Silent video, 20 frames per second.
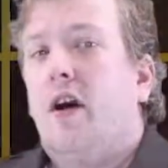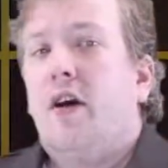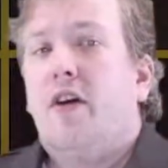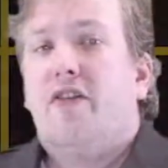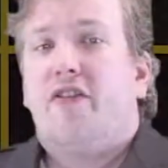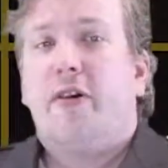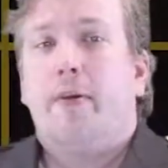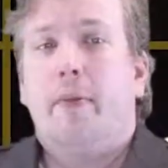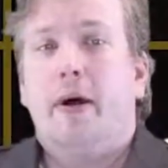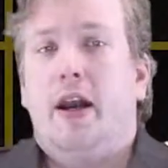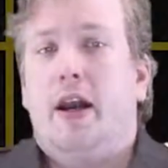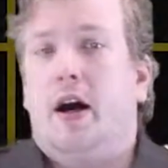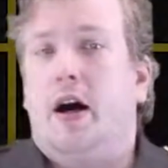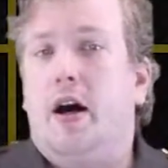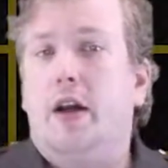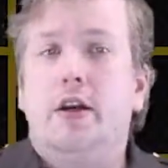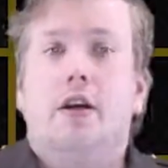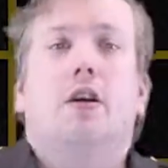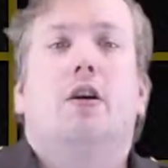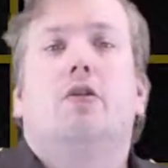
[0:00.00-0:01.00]
From an
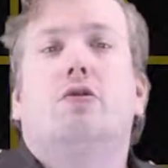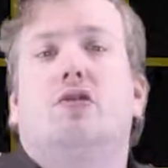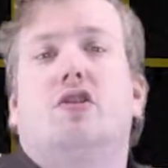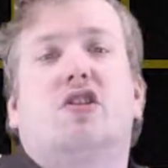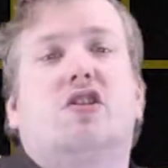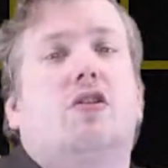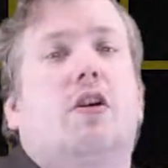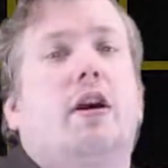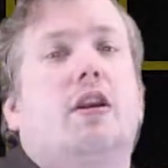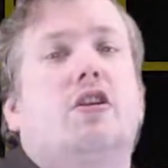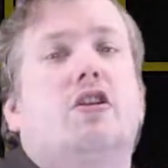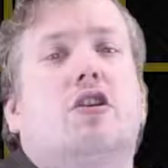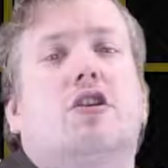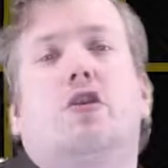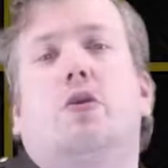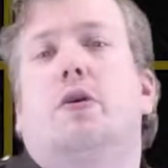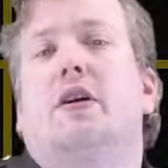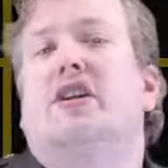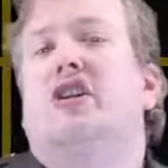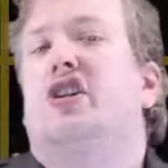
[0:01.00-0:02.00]
unknown stranger
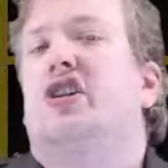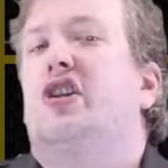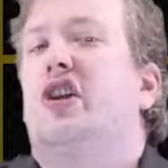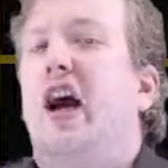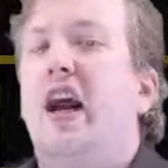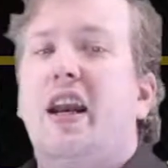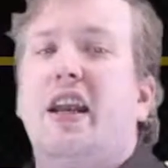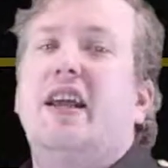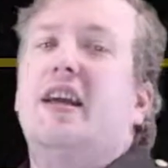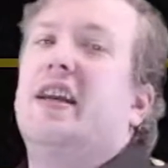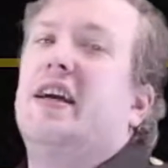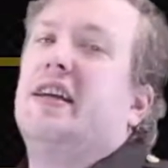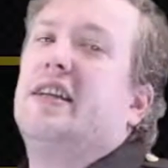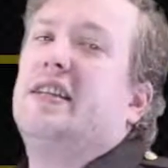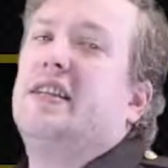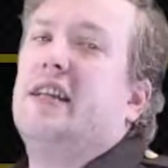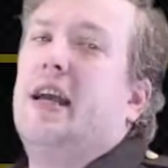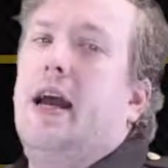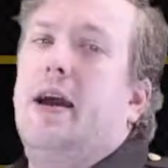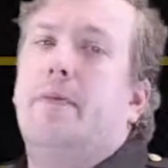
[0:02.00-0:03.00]
to a shining
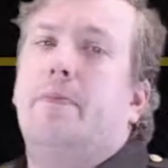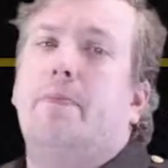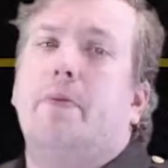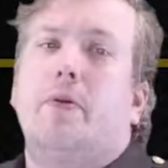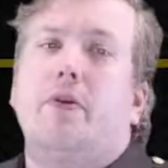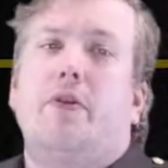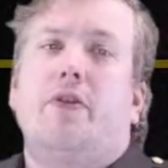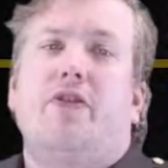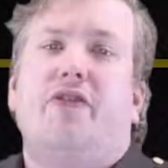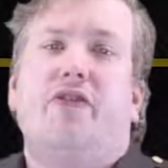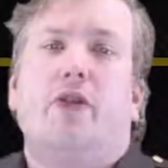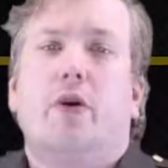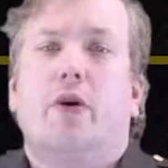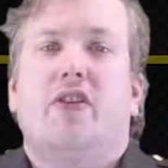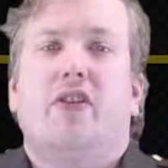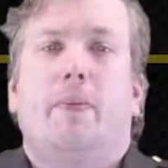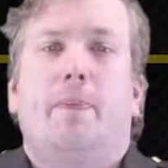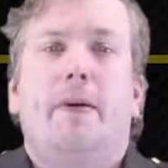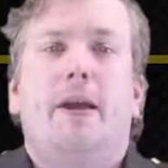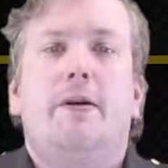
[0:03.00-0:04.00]
example for
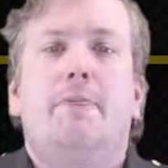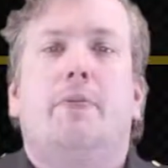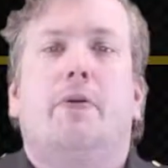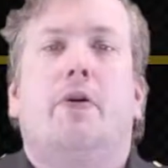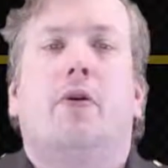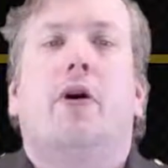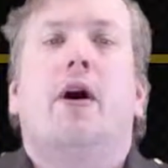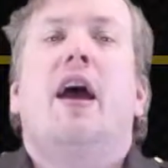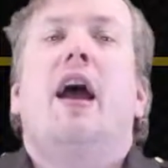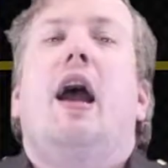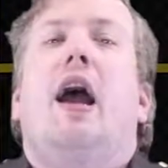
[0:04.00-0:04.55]
the people,